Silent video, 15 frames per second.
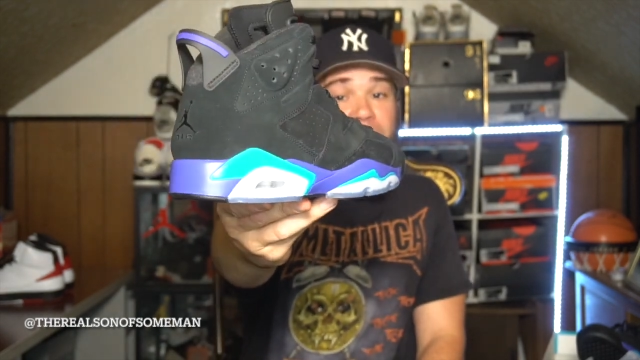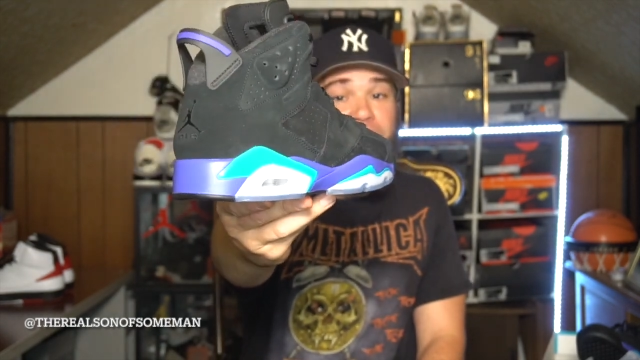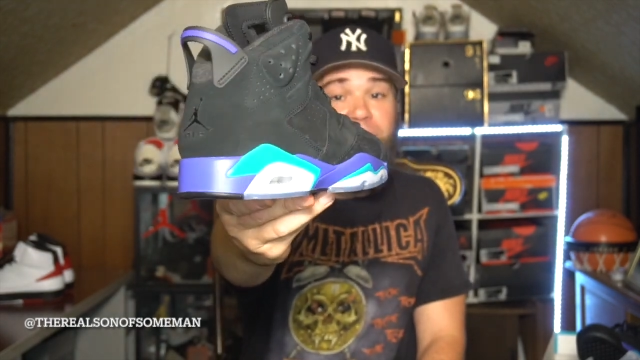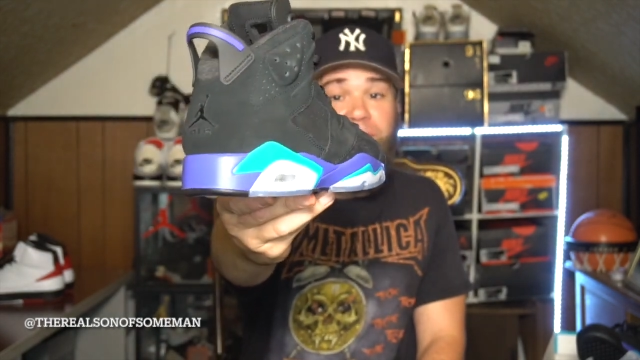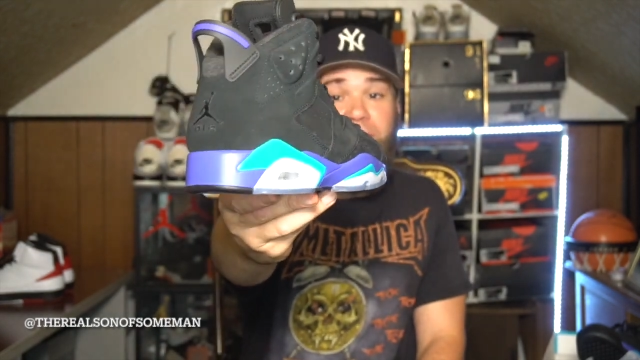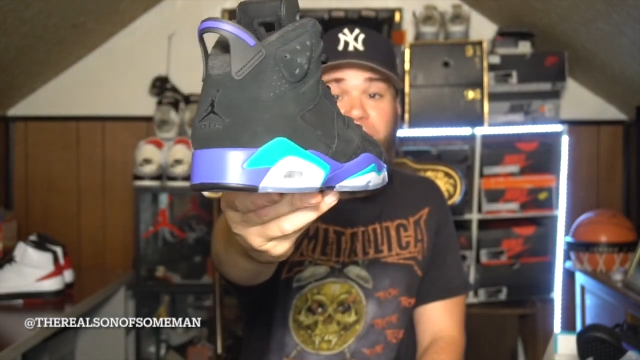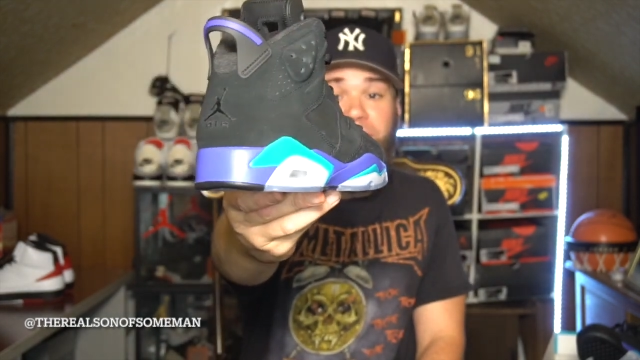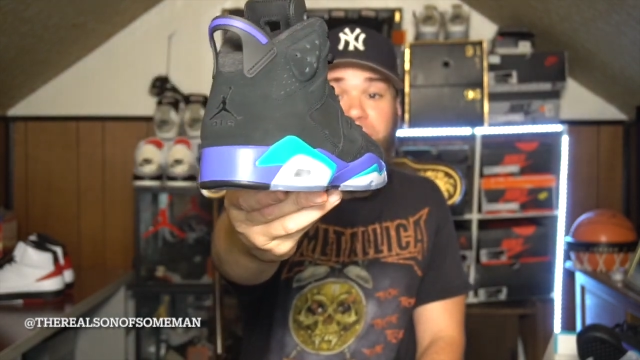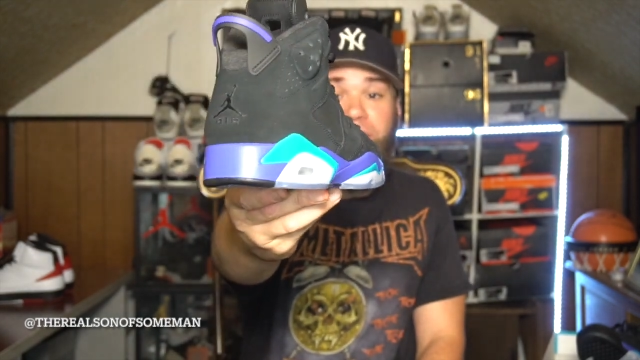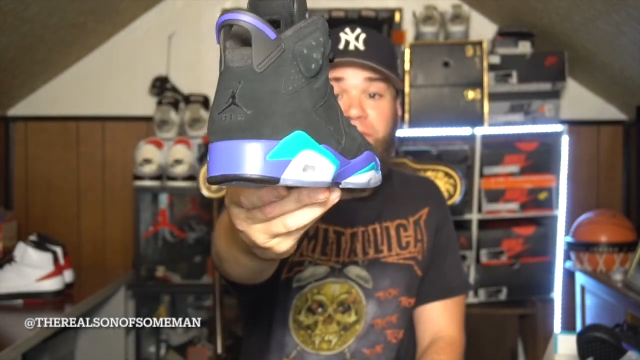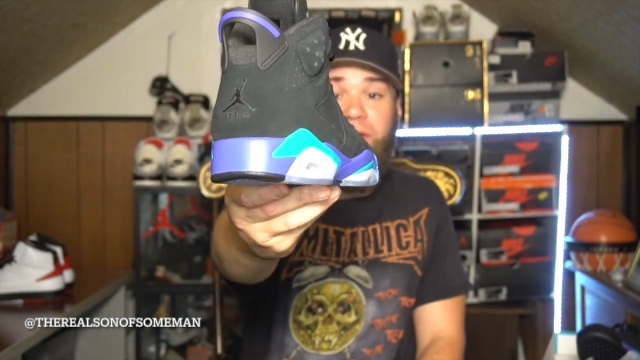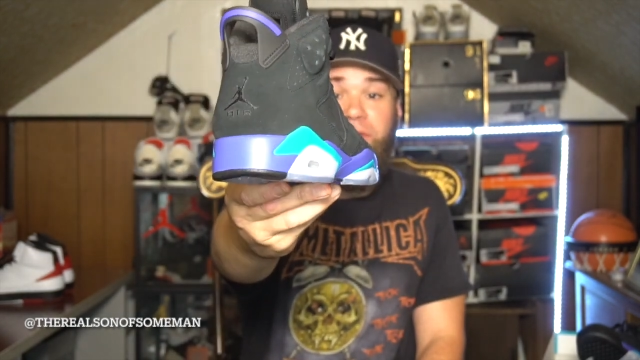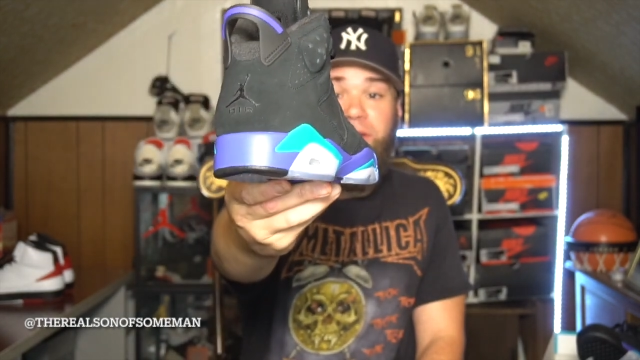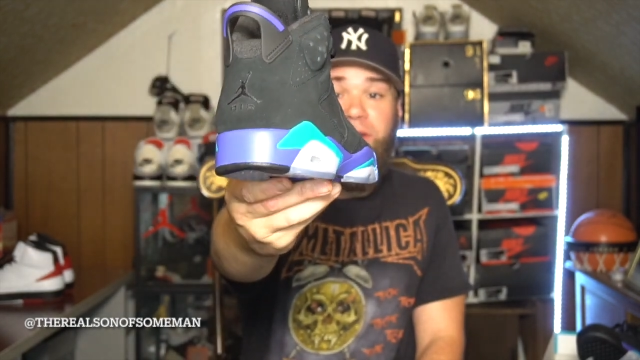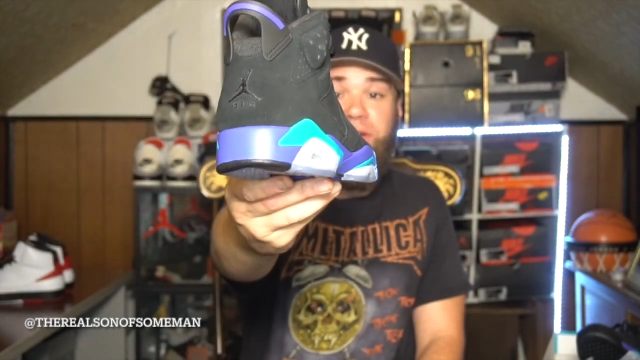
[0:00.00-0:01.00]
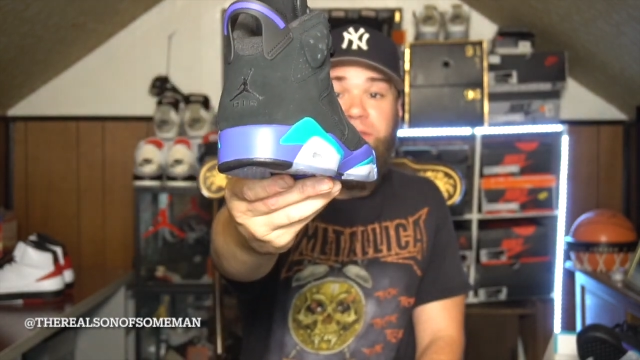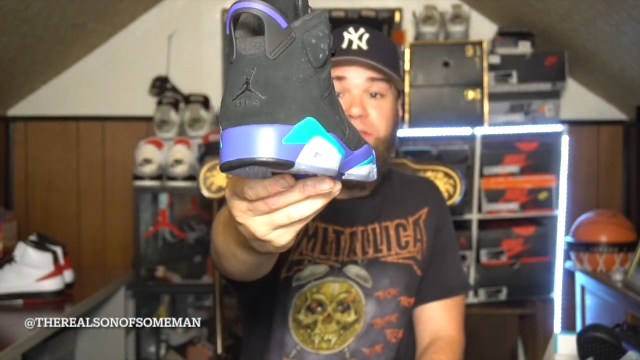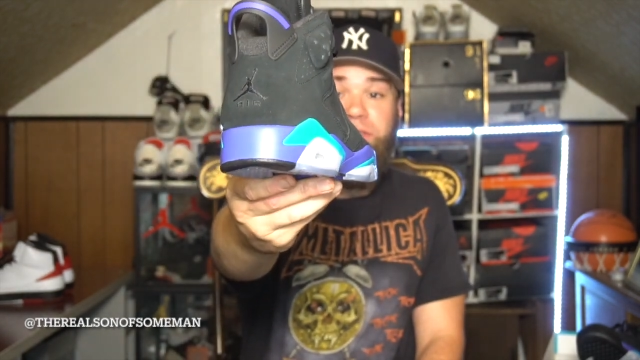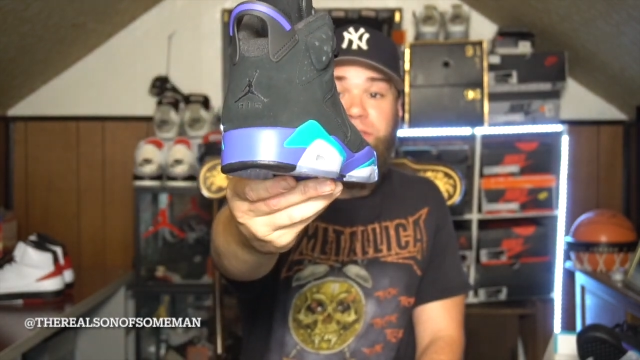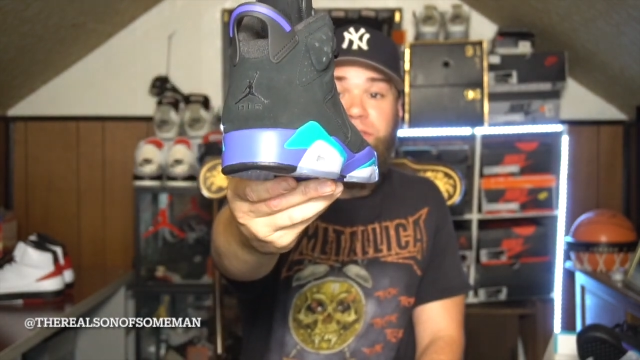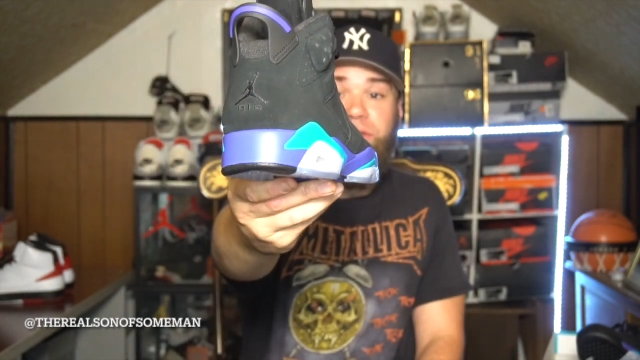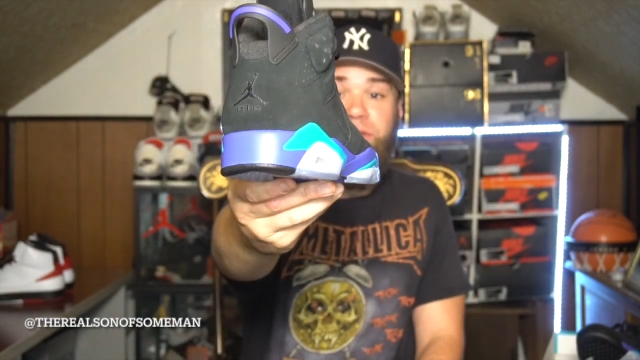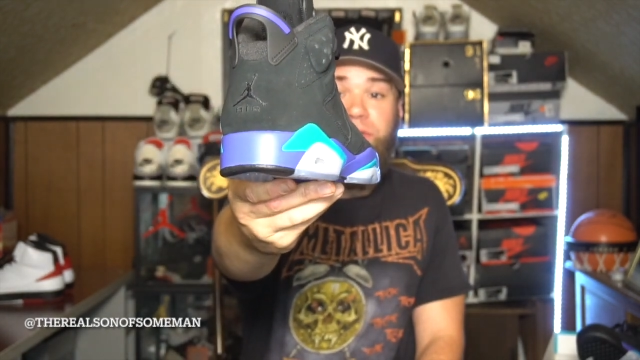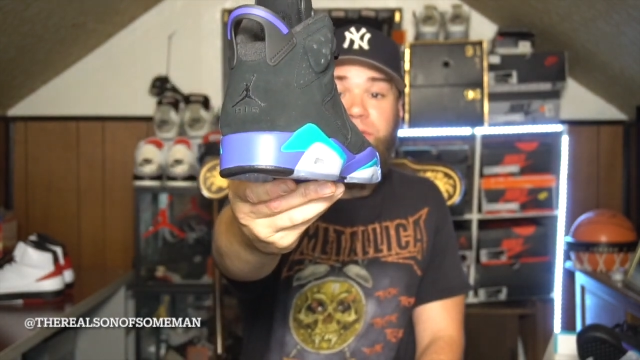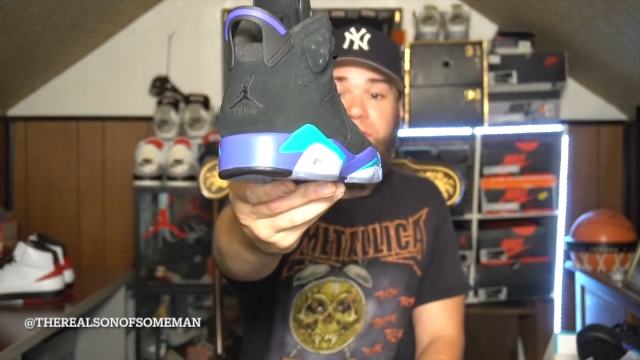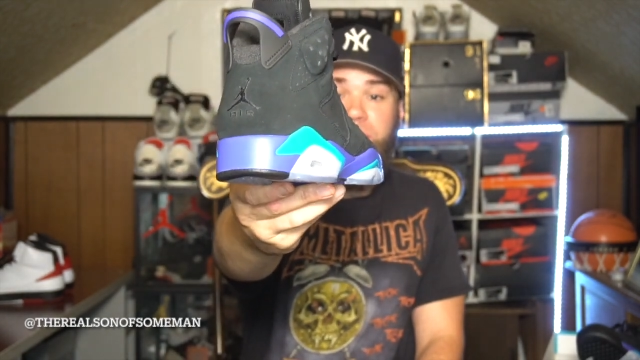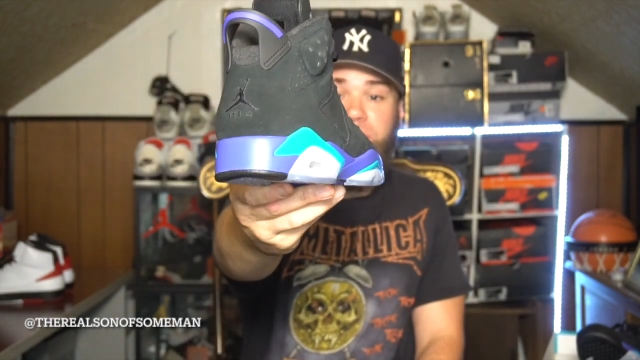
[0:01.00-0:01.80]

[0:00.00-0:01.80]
Very, very clean shoe.